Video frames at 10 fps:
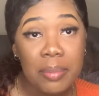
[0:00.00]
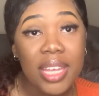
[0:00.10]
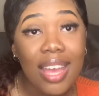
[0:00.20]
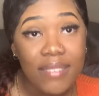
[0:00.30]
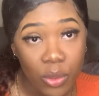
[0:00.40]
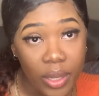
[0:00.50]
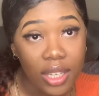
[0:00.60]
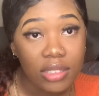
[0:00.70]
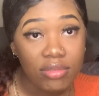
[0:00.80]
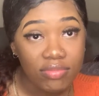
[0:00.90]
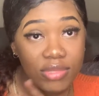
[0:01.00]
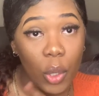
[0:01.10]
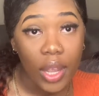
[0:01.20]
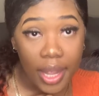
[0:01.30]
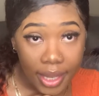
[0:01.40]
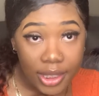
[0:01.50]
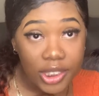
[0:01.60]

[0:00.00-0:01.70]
be everywhere. Okay?